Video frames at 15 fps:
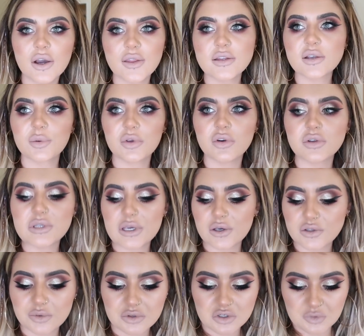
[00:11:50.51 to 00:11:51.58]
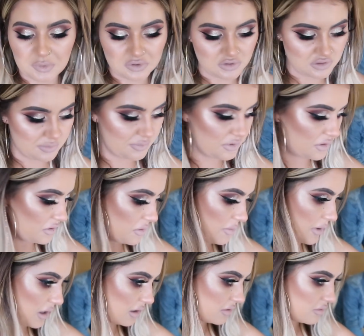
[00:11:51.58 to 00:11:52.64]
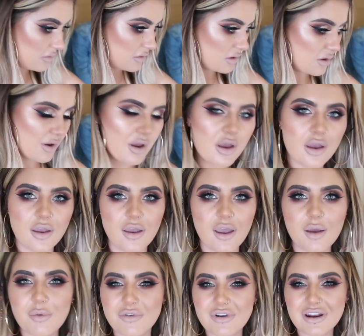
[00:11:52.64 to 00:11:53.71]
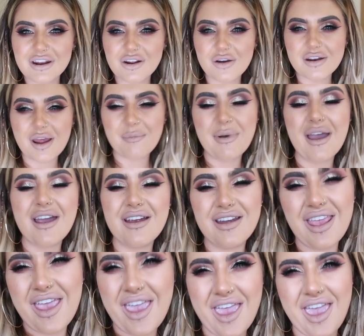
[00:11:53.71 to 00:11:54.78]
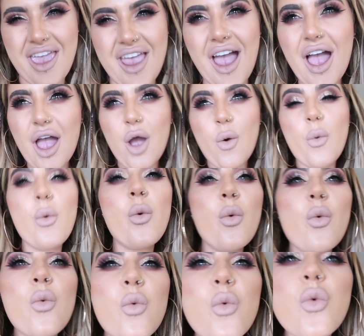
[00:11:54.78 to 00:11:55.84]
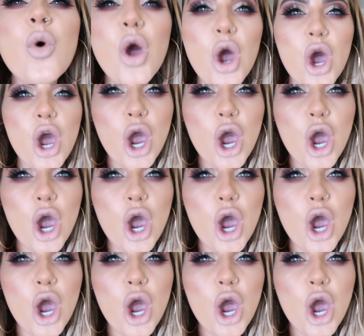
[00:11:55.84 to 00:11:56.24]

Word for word: At the W Hotel, so we're just about to jump in an Uber. And we're ready to go to a party. What?